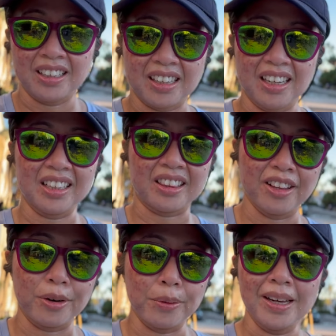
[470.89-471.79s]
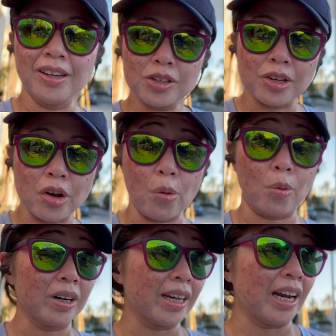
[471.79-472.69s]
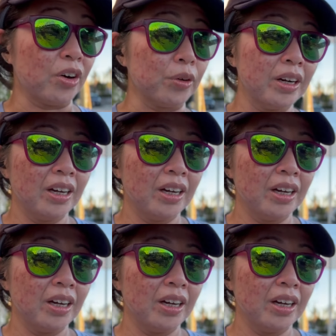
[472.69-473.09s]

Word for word: not the greatest workout.